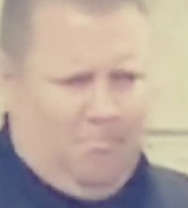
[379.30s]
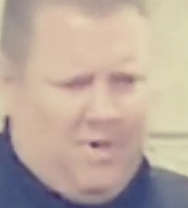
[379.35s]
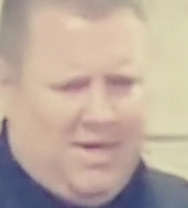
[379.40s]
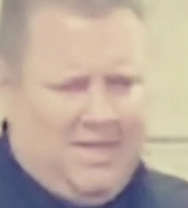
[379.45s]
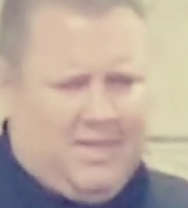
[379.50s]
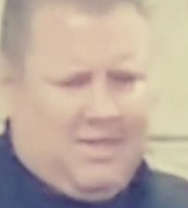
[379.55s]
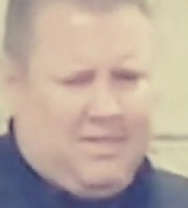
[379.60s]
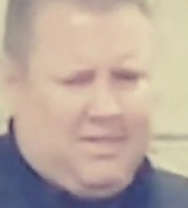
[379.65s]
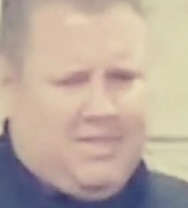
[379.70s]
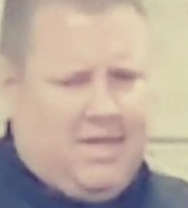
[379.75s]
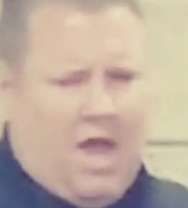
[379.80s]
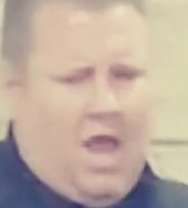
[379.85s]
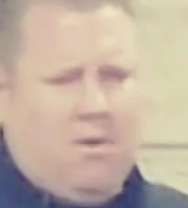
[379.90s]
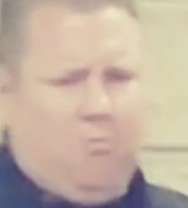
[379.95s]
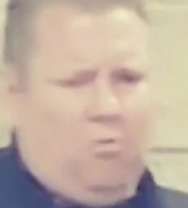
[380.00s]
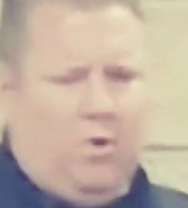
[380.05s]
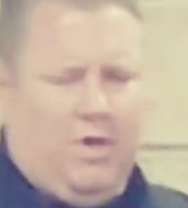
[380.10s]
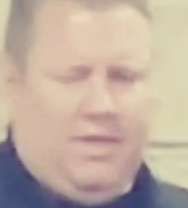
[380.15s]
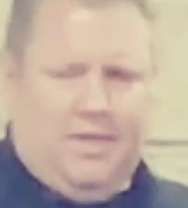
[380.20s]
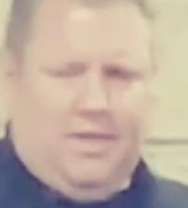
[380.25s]
But at the
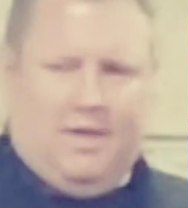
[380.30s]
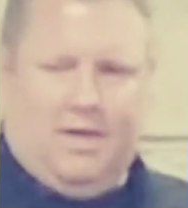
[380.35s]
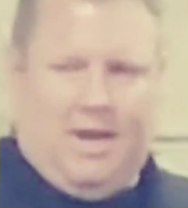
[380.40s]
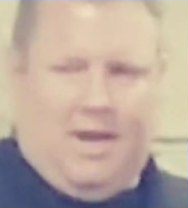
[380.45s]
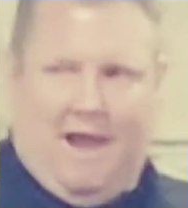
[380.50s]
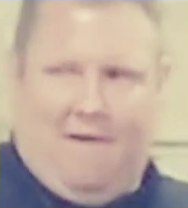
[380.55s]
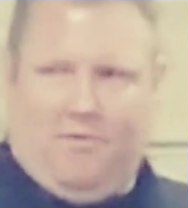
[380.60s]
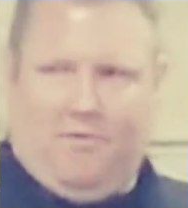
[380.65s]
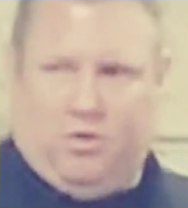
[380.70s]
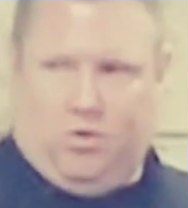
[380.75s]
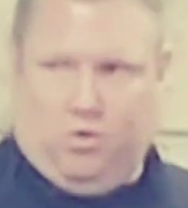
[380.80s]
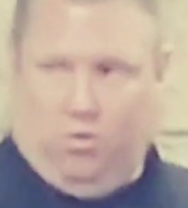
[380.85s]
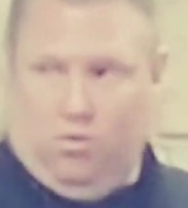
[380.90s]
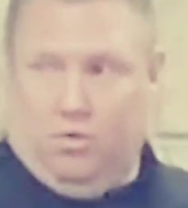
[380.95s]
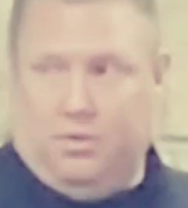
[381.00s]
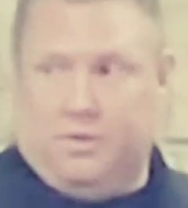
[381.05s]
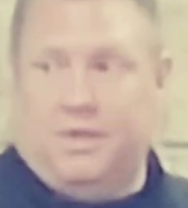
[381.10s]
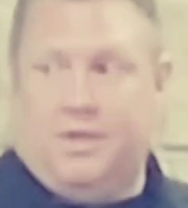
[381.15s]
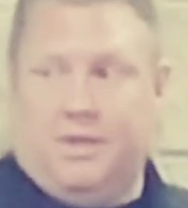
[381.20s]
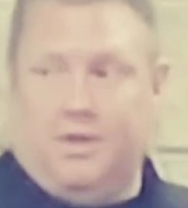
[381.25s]
time, we didn't have a
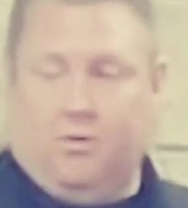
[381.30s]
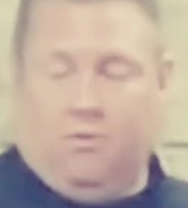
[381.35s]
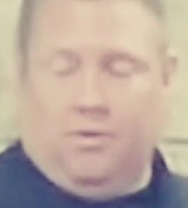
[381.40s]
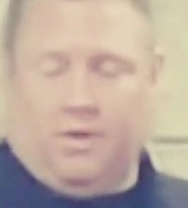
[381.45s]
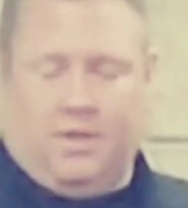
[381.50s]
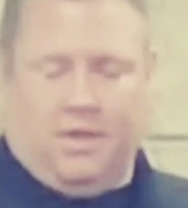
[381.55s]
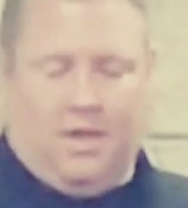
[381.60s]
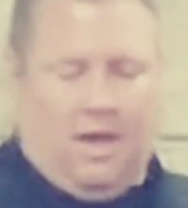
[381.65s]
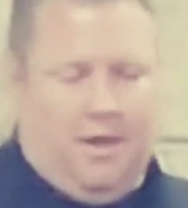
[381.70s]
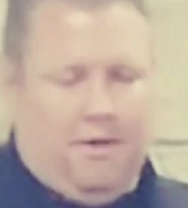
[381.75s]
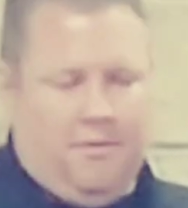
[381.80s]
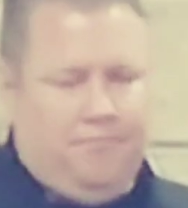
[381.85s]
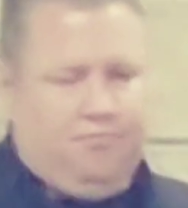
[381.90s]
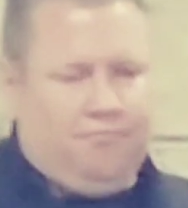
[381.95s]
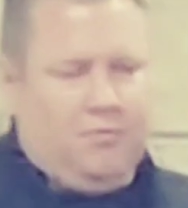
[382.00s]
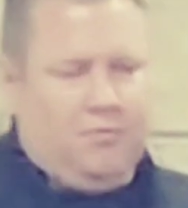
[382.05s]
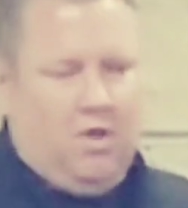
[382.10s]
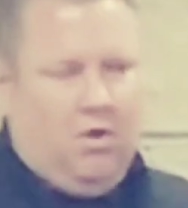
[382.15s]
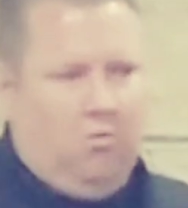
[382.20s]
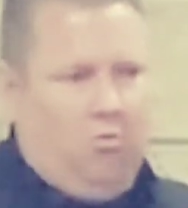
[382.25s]
tool to deal with
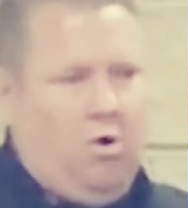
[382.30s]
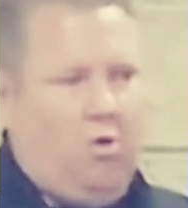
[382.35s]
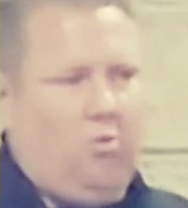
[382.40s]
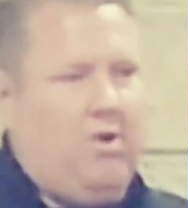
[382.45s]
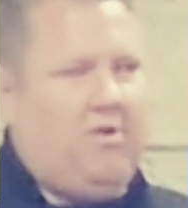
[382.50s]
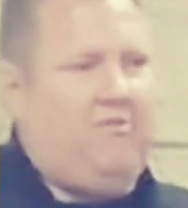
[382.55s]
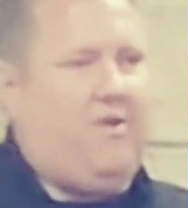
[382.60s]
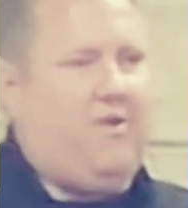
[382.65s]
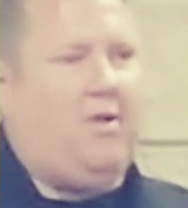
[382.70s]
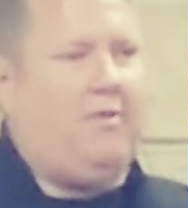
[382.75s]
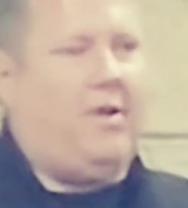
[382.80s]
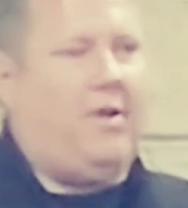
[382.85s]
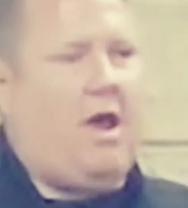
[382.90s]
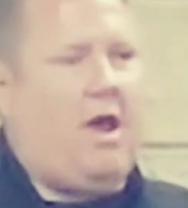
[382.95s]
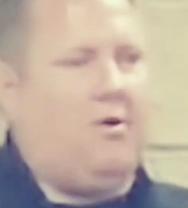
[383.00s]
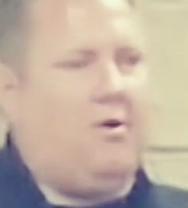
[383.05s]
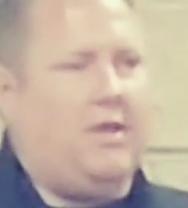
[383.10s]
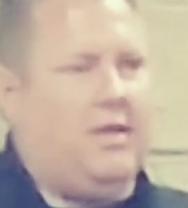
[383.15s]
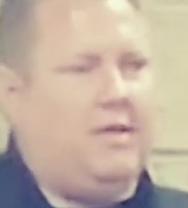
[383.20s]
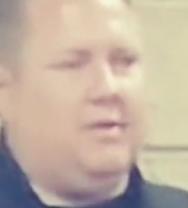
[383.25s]
that. What we found
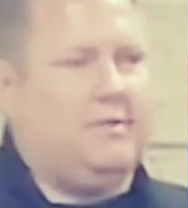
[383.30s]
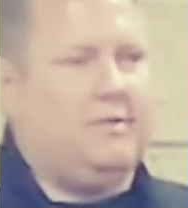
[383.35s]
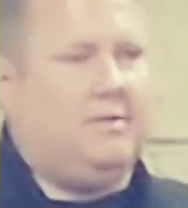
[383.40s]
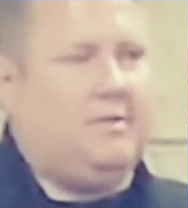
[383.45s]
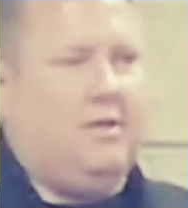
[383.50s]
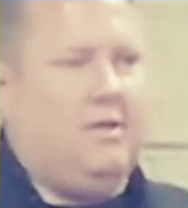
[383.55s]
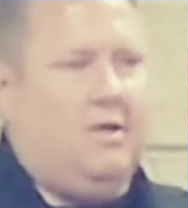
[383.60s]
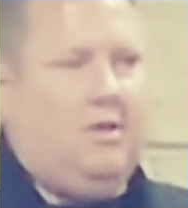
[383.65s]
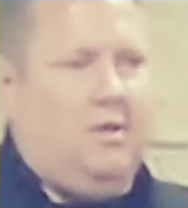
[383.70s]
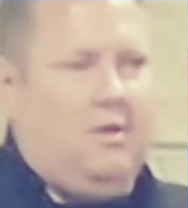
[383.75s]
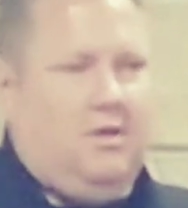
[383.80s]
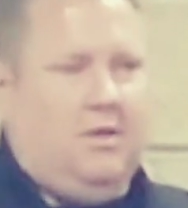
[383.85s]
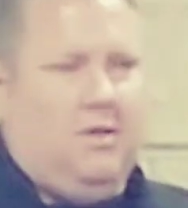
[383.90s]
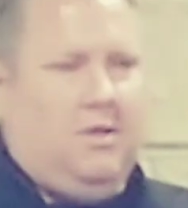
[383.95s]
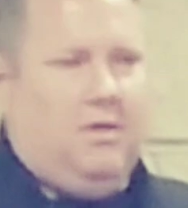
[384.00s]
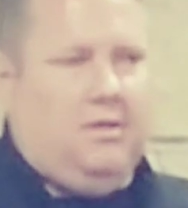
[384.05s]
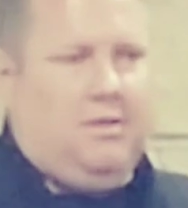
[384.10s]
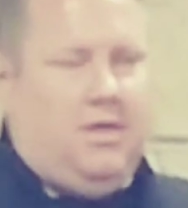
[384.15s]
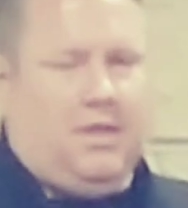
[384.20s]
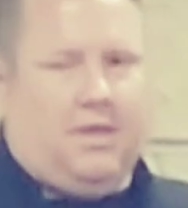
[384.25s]
out is
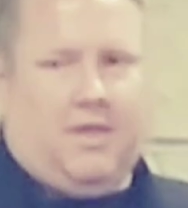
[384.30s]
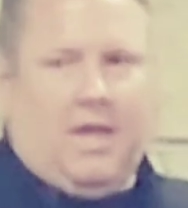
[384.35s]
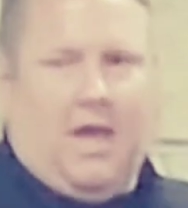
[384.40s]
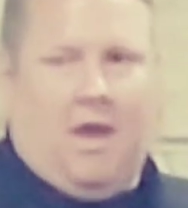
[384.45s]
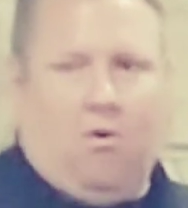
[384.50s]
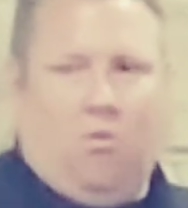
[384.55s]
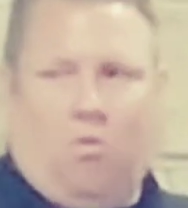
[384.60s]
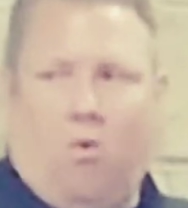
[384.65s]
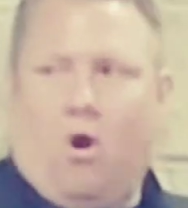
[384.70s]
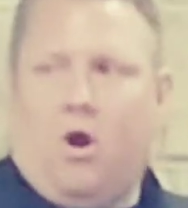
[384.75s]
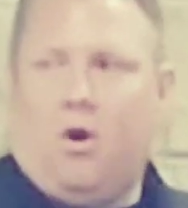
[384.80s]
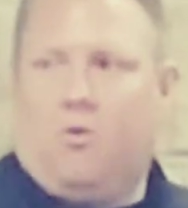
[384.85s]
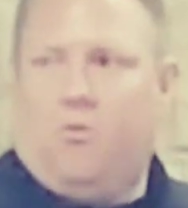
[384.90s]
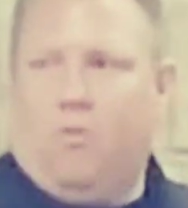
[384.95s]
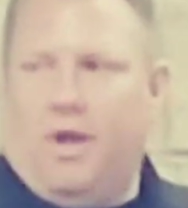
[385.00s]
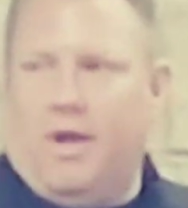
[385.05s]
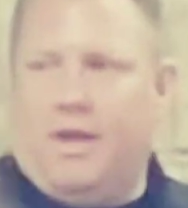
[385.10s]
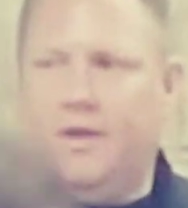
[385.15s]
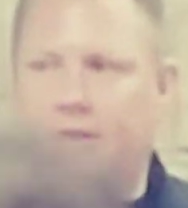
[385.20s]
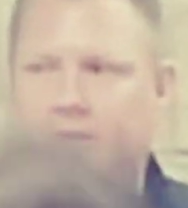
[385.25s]
that that
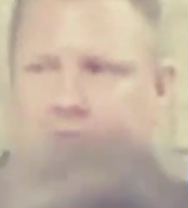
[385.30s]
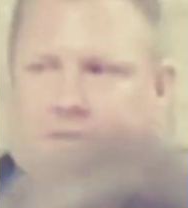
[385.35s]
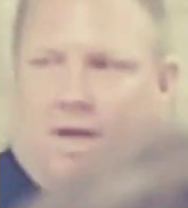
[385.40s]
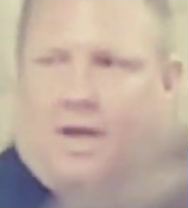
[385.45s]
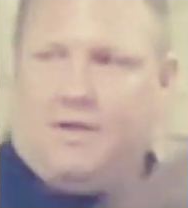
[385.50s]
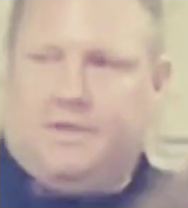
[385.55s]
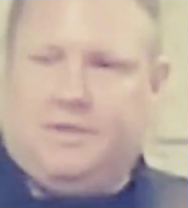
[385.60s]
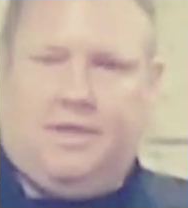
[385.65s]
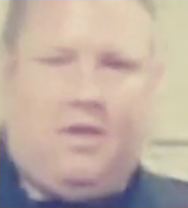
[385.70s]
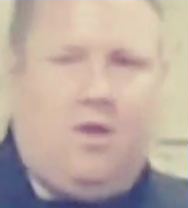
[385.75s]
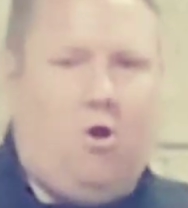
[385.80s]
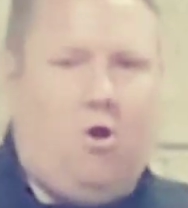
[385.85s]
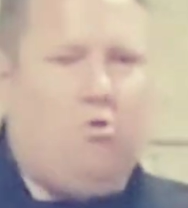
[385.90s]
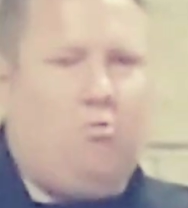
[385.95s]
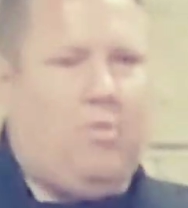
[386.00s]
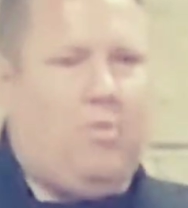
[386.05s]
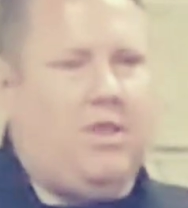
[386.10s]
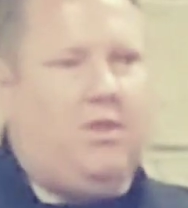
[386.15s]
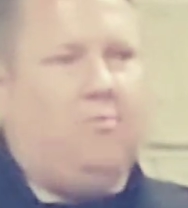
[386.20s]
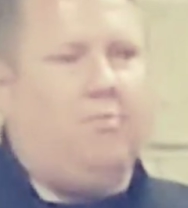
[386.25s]
walkway is actually
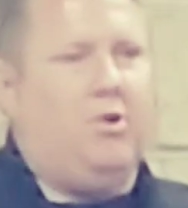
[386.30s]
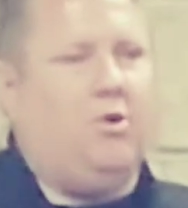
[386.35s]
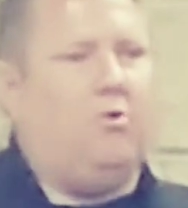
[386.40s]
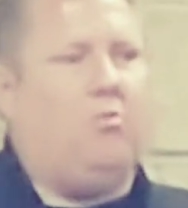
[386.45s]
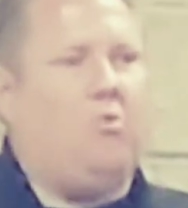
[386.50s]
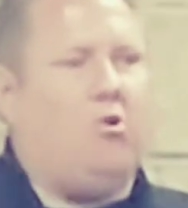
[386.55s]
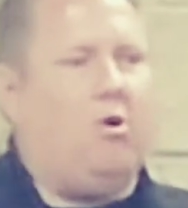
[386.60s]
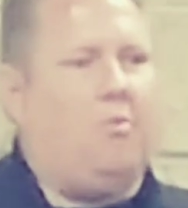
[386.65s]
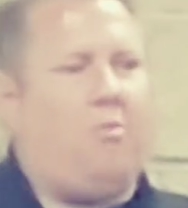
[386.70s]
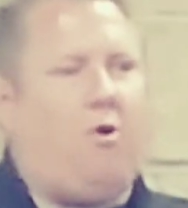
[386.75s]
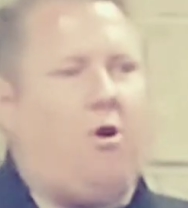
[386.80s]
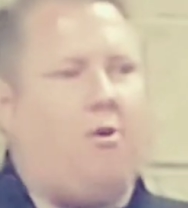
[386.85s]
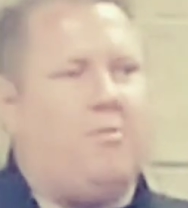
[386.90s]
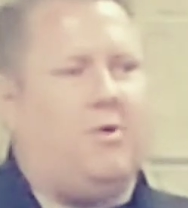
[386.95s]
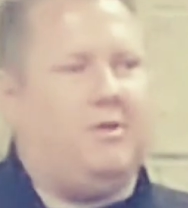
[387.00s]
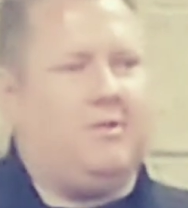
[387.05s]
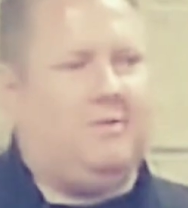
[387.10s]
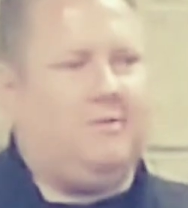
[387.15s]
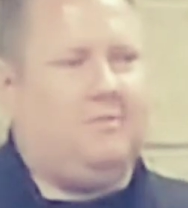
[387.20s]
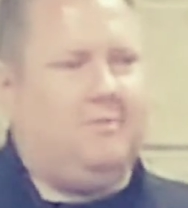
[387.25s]
owned by the Biltmore
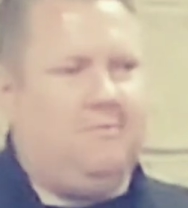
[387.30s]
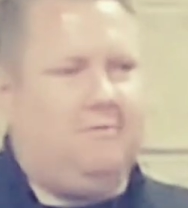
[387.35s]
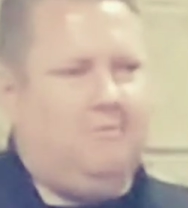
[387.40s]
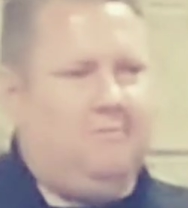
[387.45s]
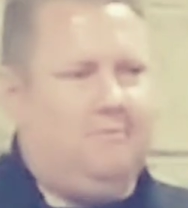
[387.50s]
Apartments.